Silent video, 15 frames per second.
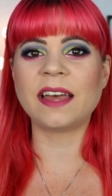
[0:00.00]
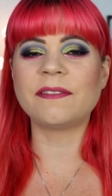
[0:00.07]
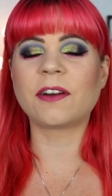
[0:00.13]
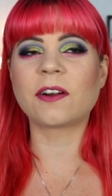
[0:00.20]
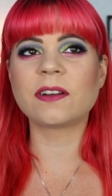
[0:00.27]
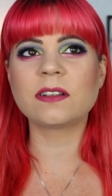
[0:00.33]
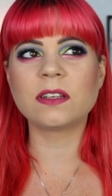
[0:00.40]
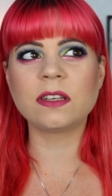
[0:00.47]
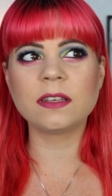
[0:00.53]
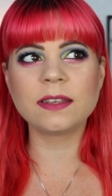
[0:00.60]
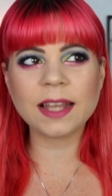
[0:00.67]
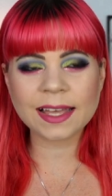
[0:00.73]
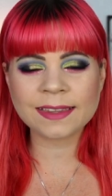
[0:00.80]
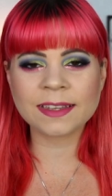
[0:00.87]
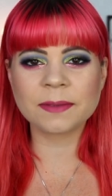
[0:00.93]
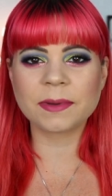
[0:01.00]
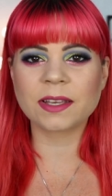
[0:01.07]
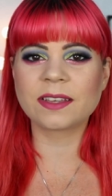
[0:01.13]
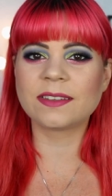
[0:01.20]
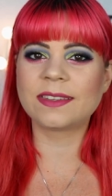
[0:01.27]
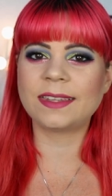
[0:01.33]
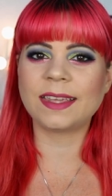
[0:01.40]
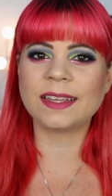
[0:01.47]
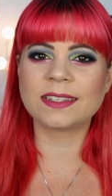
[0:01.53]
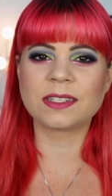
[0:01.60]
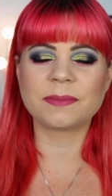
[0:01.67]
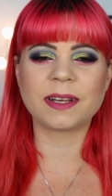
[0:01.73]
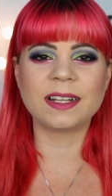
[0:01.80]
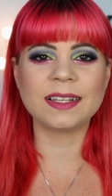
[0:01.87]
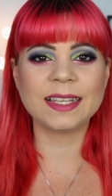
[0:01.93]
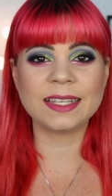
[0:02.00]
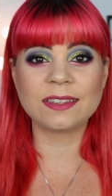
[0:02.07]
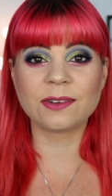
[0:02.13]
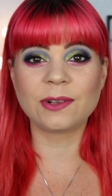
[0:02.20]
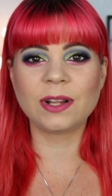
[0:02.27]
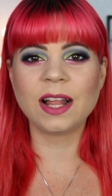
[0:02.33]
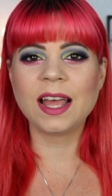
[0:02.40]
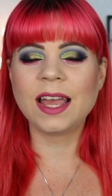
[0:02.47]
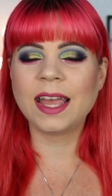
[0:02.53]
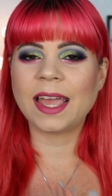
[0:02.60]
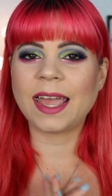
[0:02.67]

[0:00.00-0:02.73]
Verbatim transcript: I've heard nothing but good things about Lethal